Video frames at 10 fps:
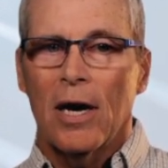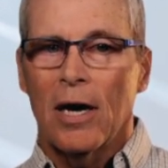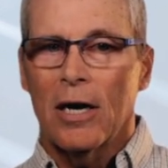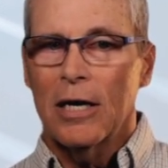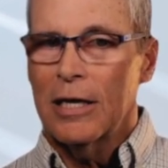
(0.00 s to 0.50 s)

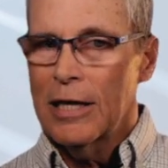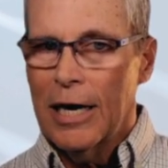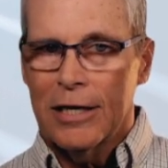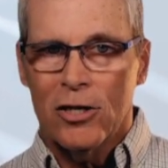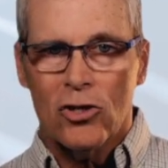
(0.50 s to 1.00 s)
and
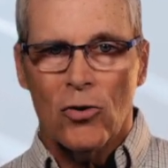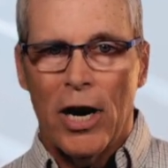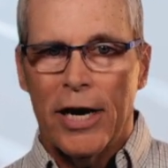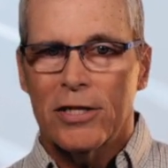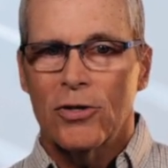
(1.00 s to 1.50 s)
lightning
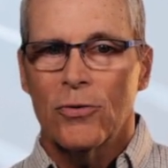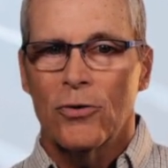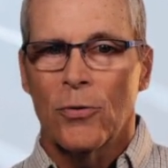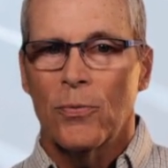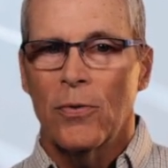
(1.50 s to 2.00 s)
strikes,
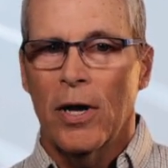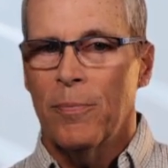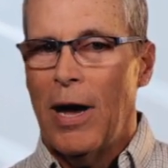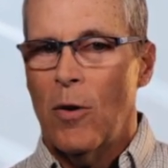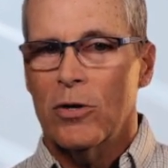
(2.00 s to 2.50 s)

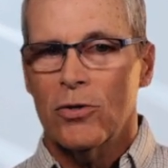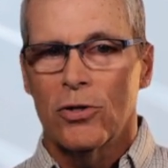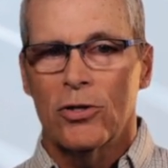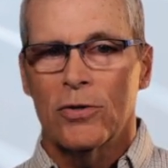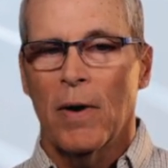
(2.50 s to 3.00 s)
and power
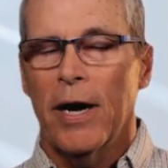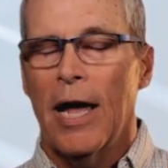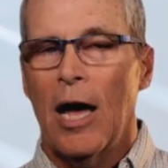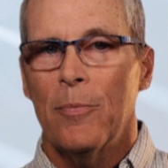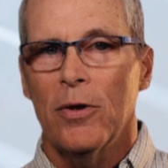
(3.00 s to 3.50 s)
surges
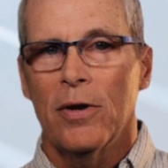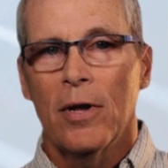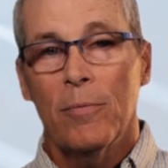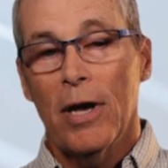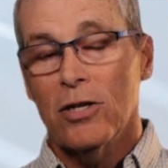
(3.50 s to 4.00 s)
might happen.
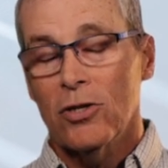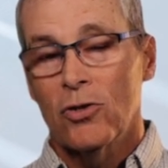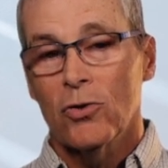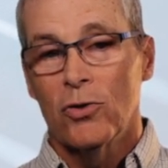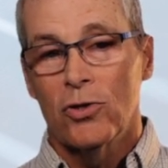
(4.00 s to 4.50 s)
Pest
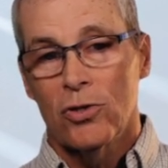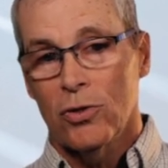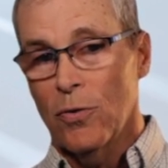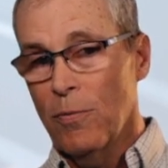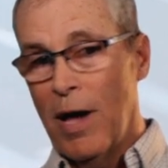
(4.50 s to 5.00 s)

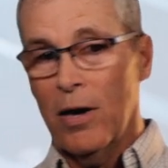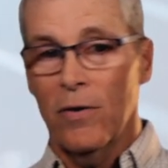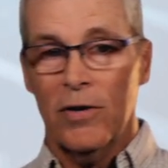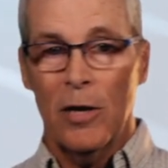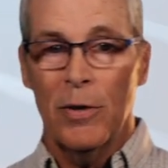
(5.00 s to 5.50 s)
intrusions are a
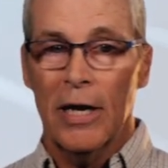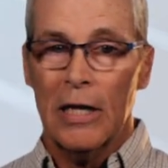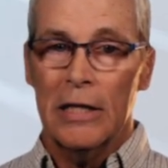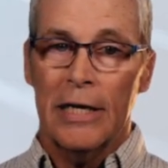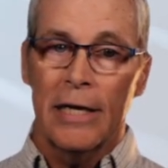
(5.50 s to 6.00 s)
matter of keeping
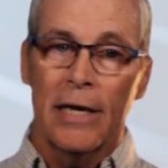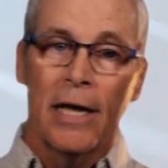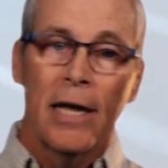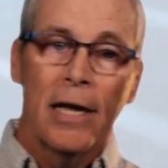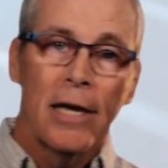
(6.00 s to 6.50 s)
it clean.
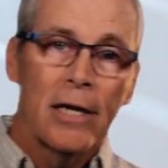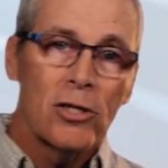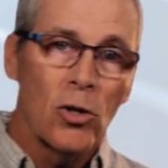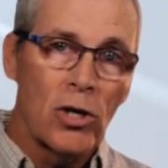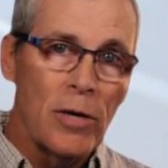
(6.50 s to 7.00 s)

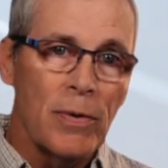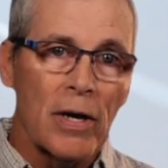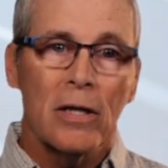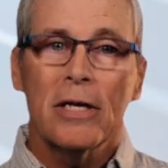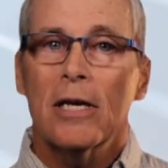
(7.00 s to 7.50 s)
So keep
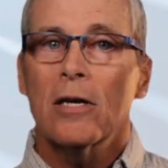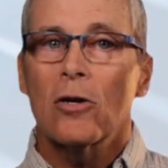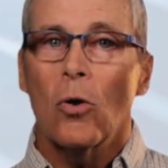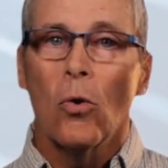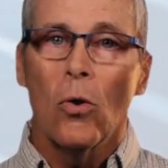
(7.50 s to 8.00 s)
it clean,
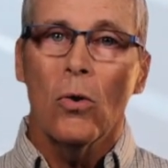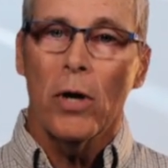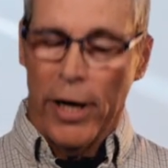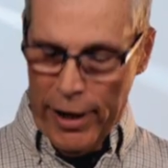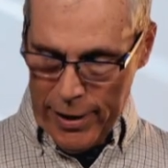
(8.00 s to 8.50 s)

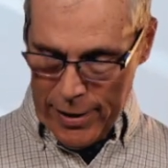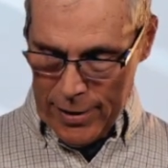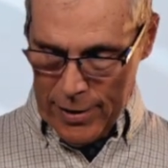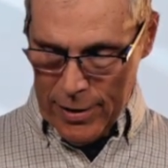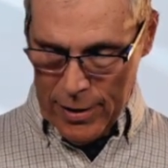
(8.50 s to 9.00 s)
cool,
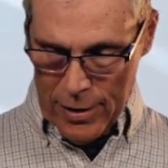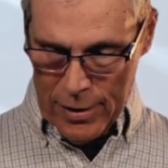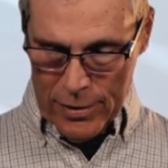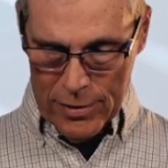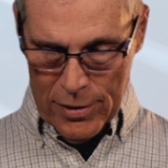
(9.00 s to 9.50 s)
and
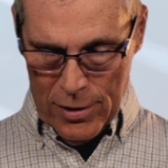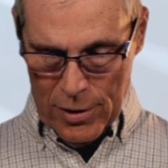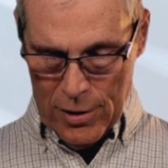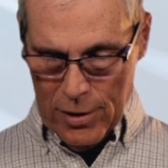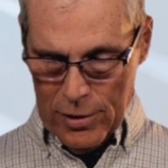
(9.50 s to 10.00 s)

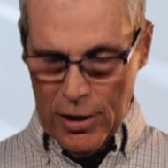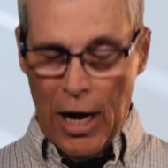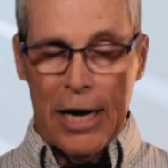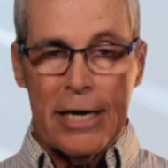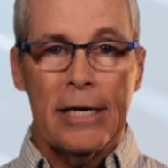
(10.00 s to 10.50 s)

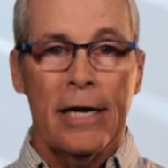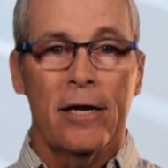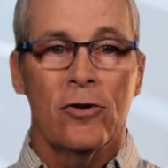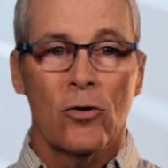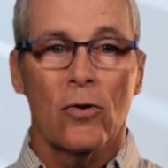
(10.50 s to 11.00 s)
tight,
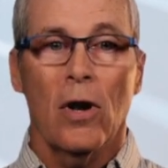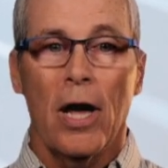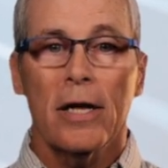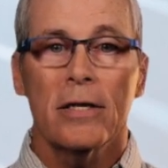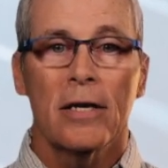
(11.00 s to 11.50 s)
and you're
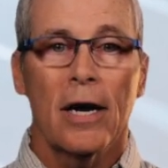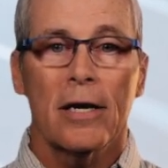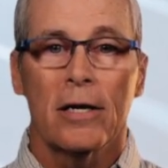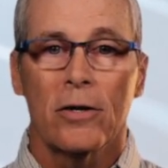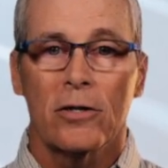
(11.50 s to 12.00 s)
likely
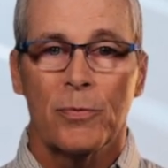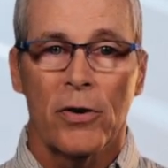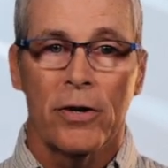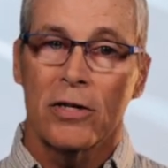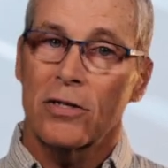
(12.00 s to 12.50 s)
not going to
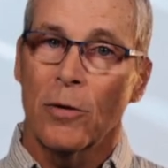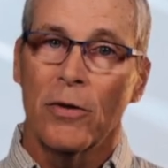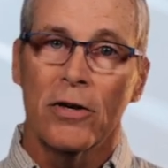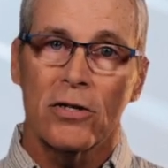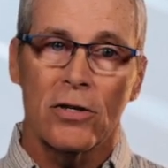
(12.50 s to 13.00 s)
experience some of this